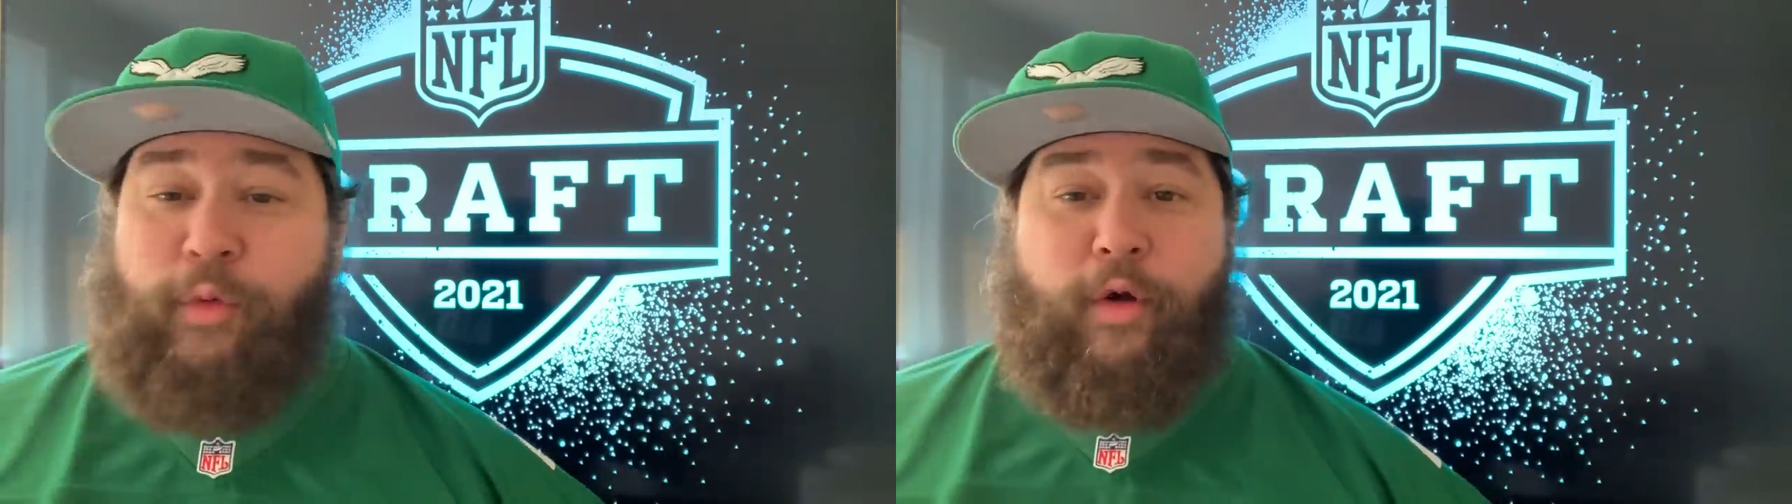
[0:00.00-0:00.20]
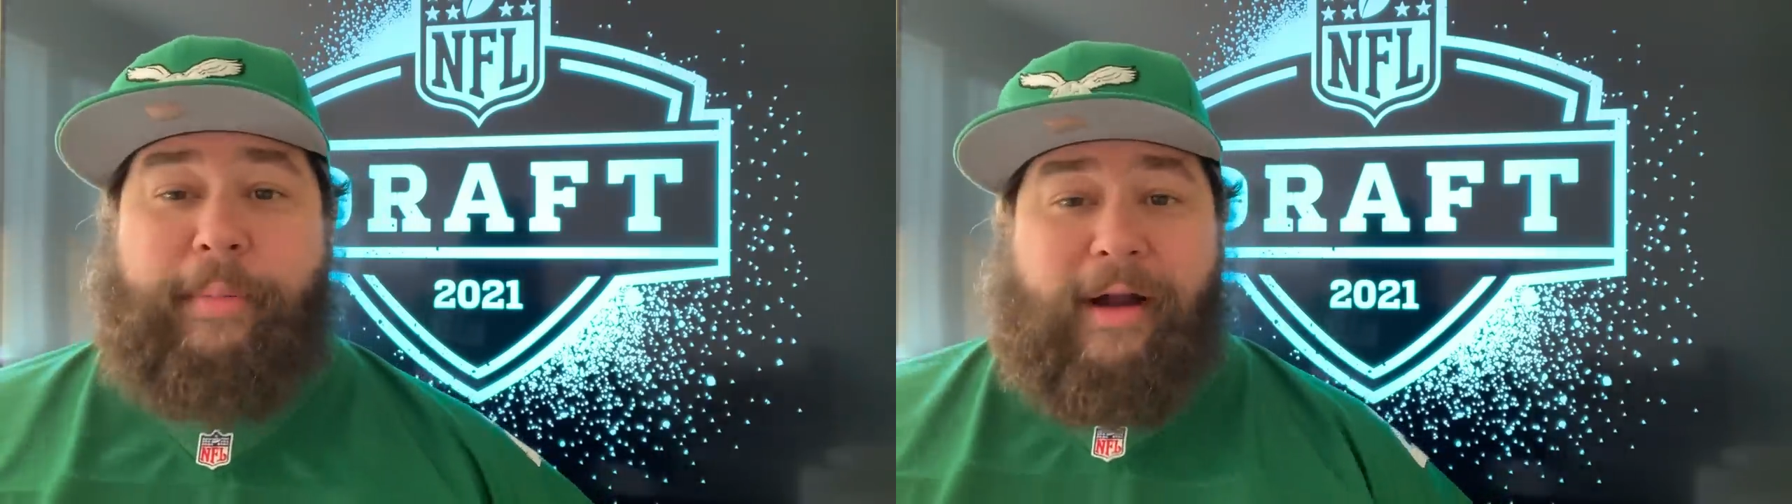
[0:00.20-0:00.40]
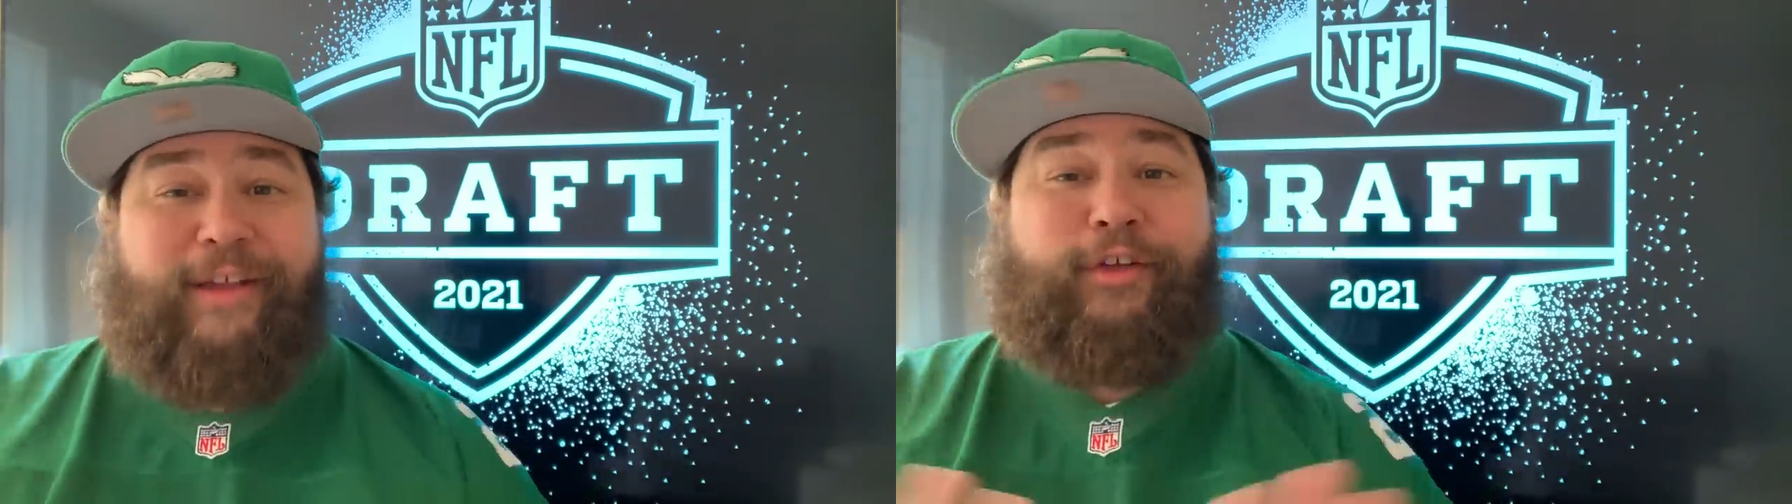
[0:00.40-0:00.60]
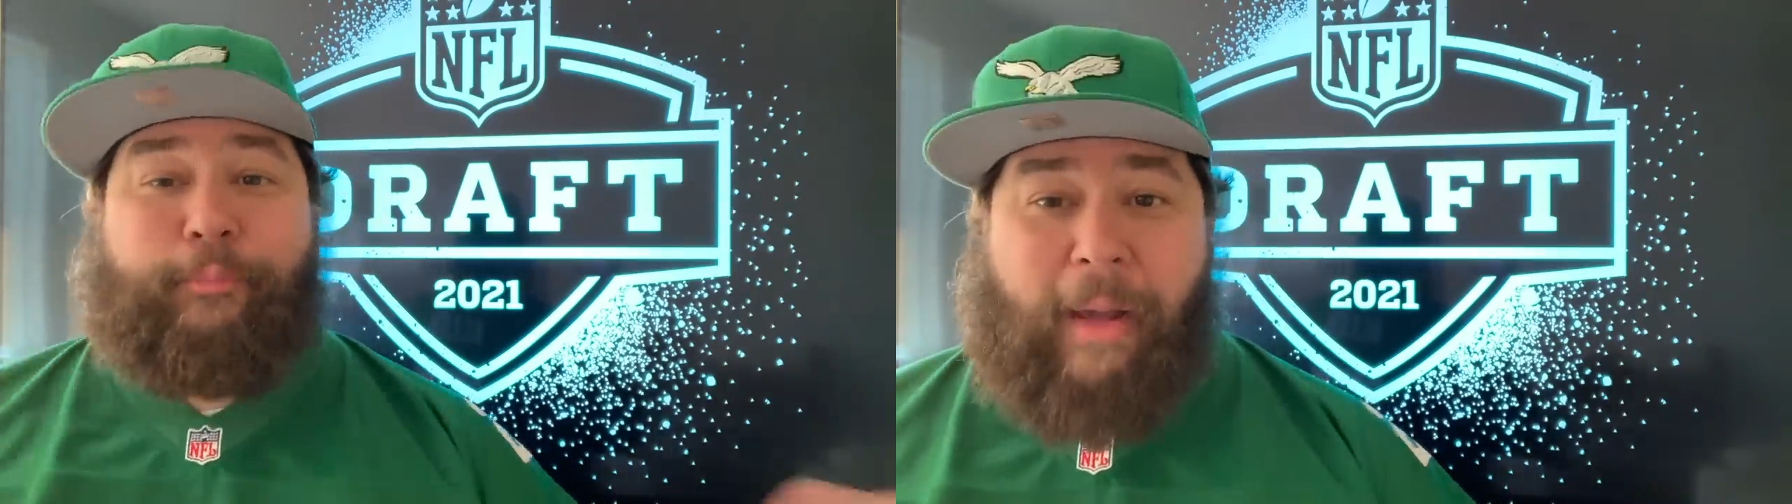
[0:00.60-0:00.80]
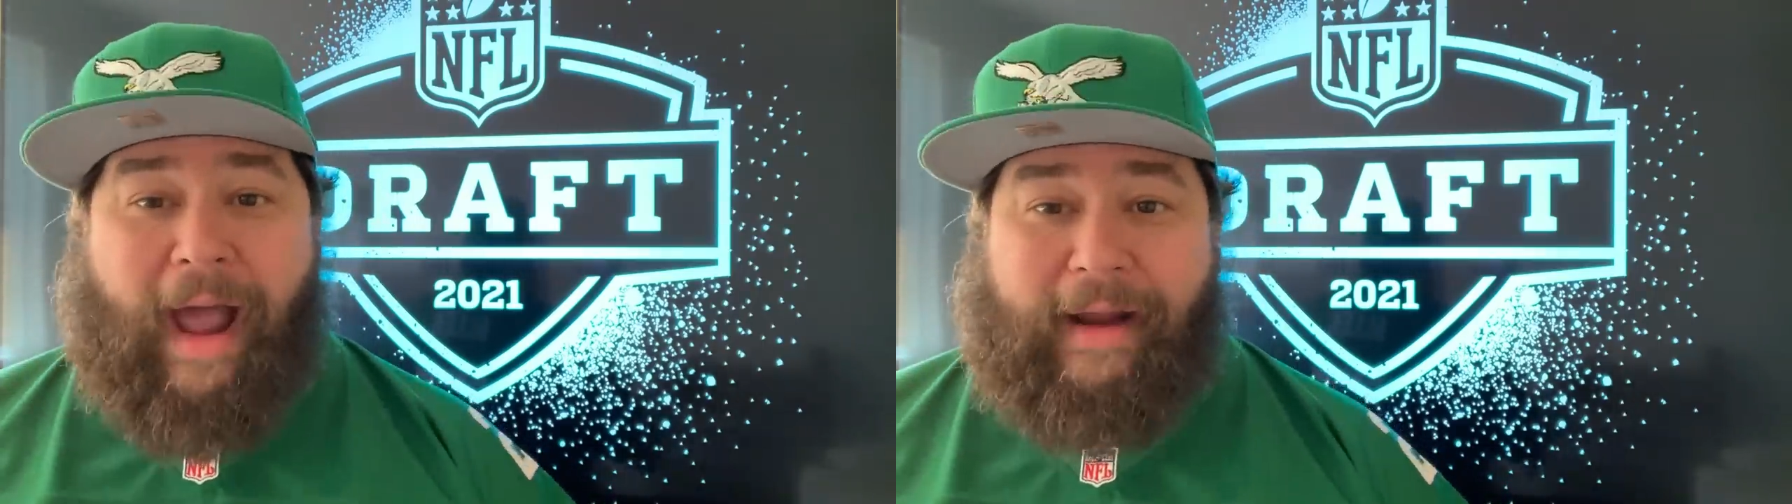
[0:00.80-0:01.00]
worry about is
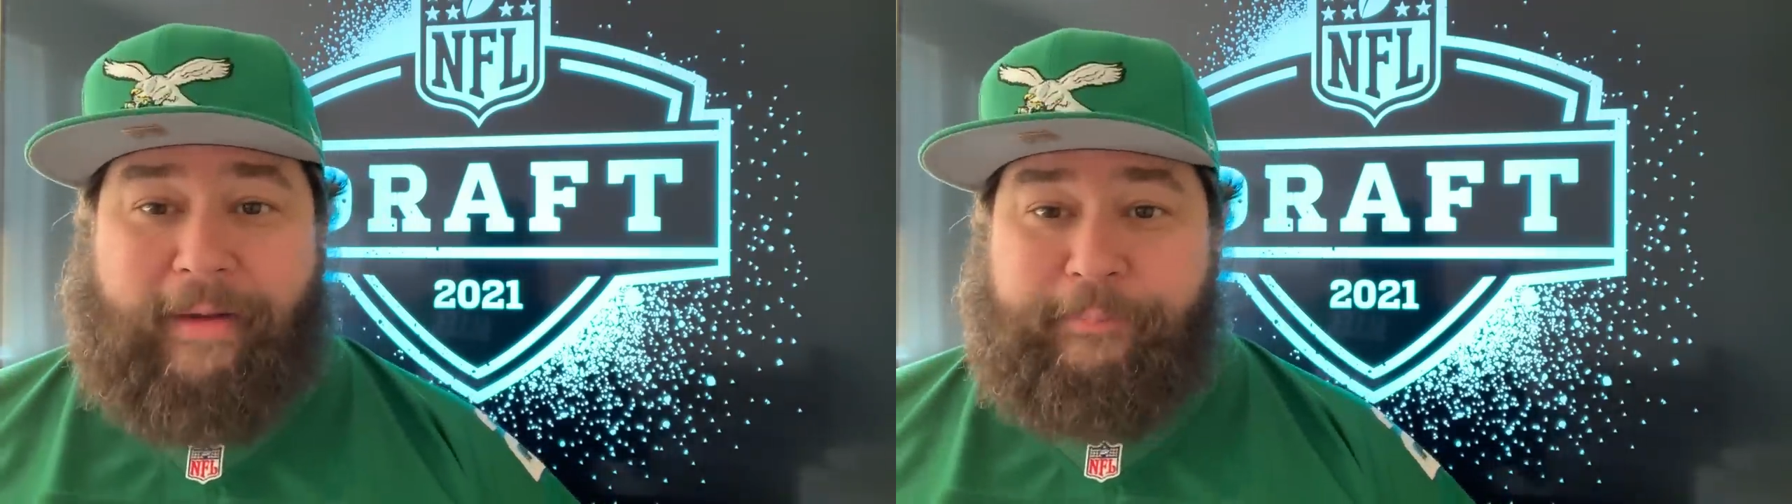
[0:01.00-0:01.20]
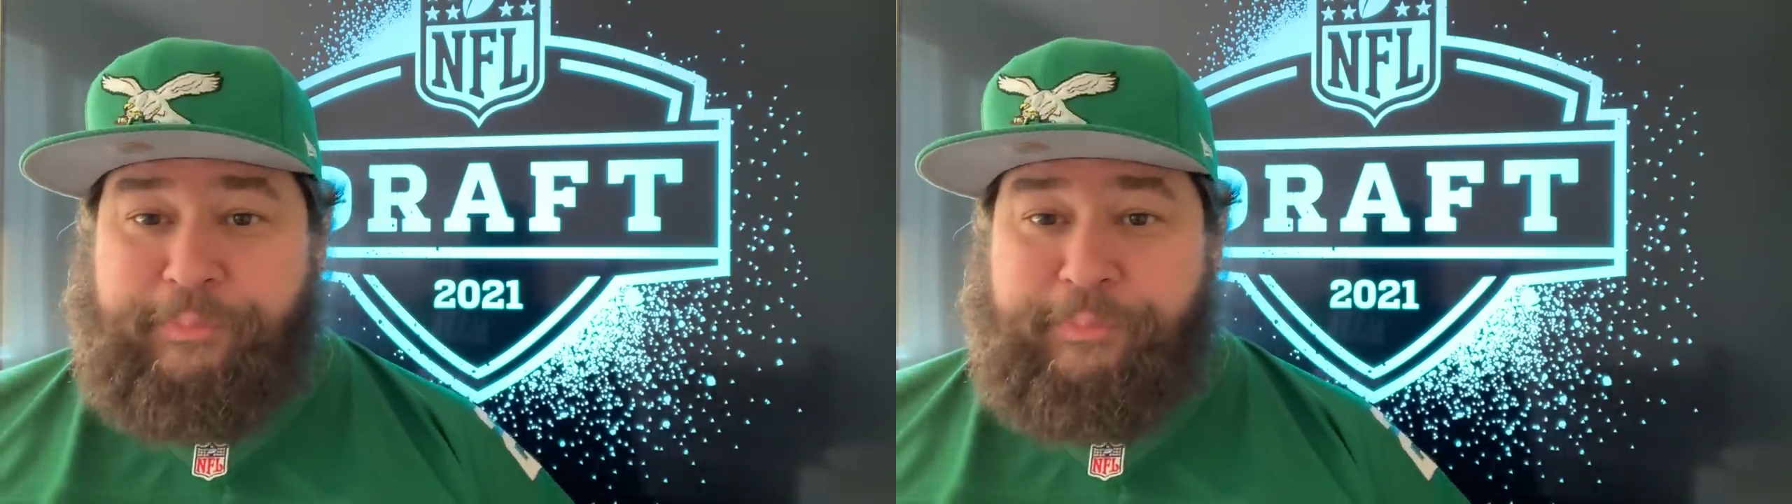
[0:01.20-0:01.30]
unpacking.